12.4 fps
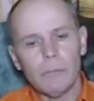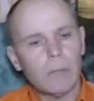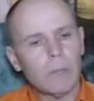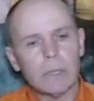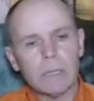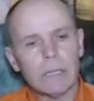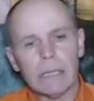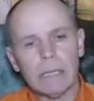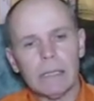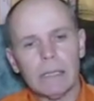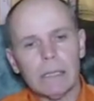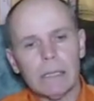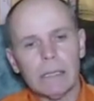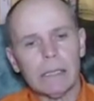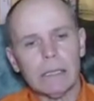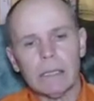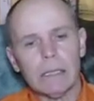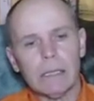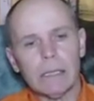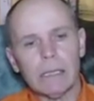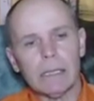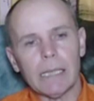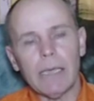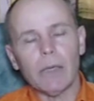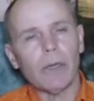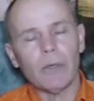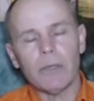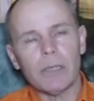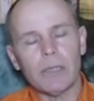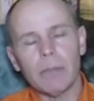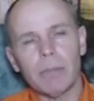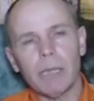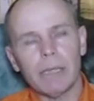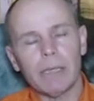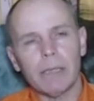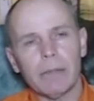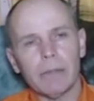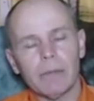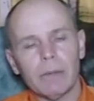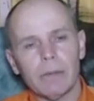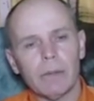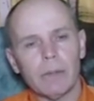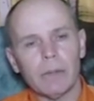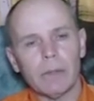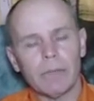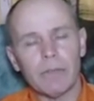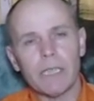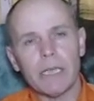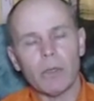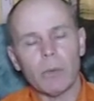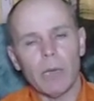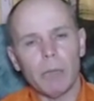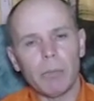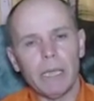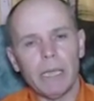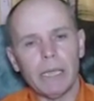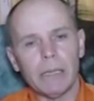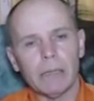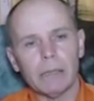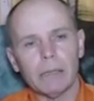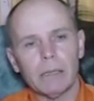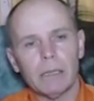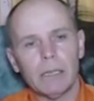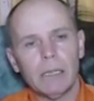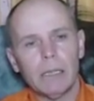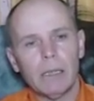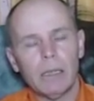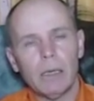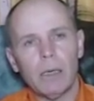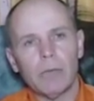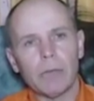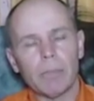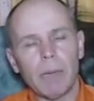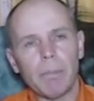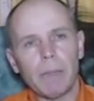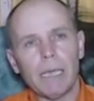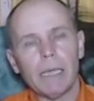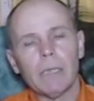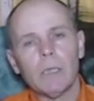because they are not concerned about the physical well-being of the puppy.